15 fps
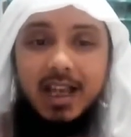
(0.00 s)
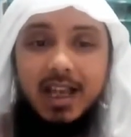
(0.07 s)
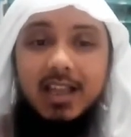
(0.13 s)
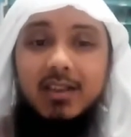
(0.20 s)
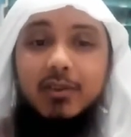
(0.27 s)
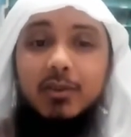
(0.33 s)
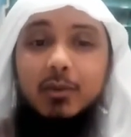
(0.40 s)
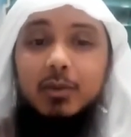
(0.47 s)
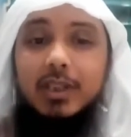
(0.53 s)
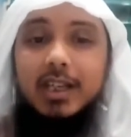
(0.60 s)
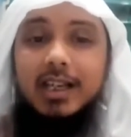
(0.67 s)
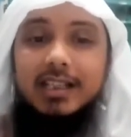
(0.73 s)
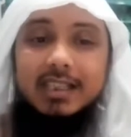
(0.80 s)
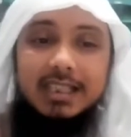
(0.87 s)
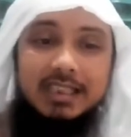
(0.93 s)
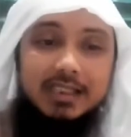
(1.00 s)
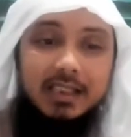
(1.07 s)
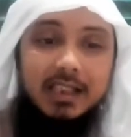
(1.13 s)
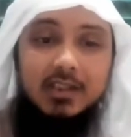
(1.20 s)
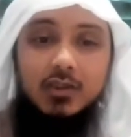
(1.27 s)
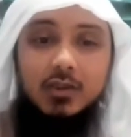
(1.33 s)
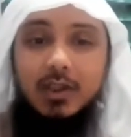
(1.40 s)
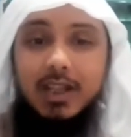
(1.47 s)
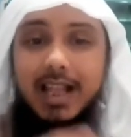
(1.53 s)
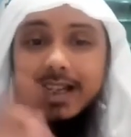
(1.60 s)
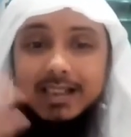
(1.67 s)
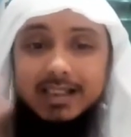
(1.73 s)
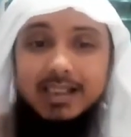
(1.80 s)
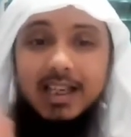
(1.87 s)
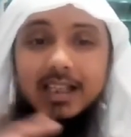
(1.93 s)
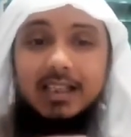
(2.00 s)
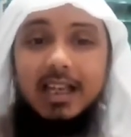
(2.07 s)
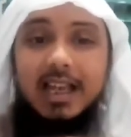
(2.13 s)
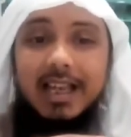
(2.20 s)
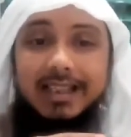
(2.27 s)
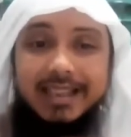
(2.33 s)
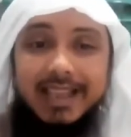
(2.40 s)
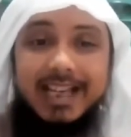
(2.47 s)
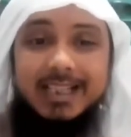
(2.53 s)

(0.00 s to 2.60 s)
and through the intellectuality and the